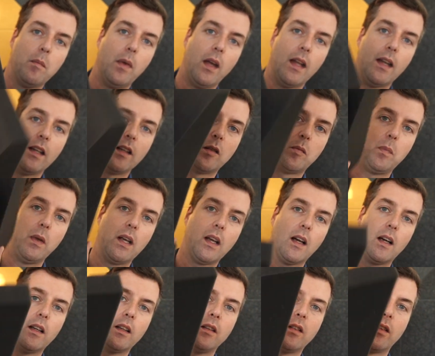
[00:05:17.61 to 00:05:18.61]
And it's
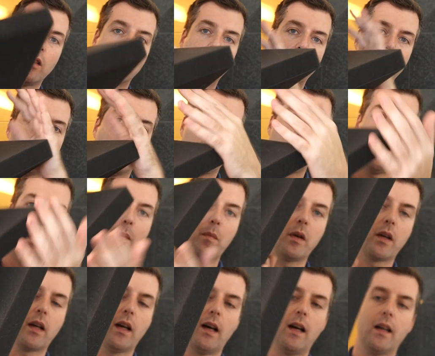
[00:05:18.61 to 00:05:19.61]
because there's no
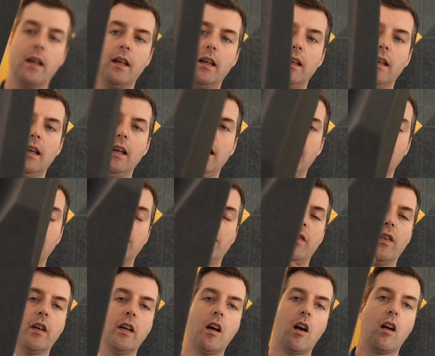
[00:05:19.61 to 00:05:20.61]
fabric on it. It's
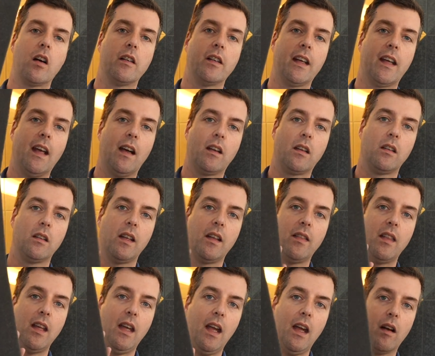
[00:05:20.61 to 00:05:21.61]
very hard to
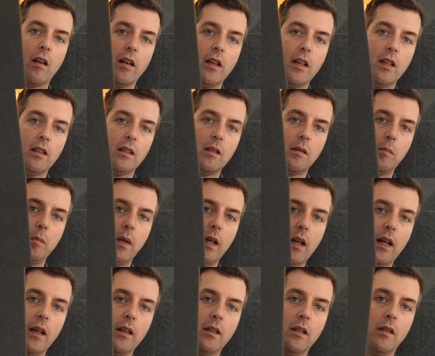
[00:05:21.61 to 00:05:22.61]
calculate the area
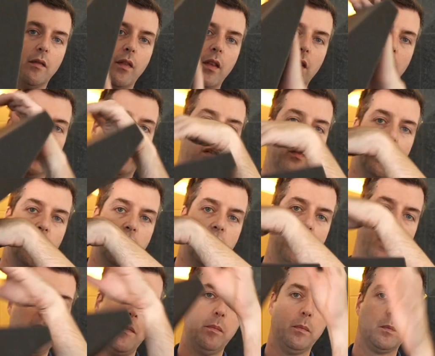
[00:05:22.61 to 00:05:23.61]
because of the surface
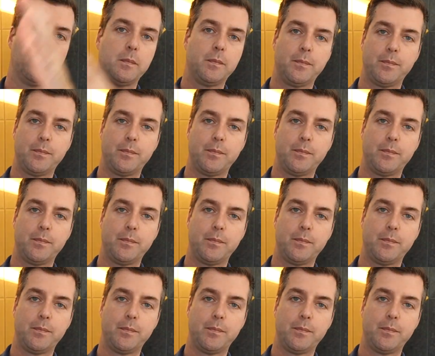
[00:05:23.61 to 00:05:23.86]
shape.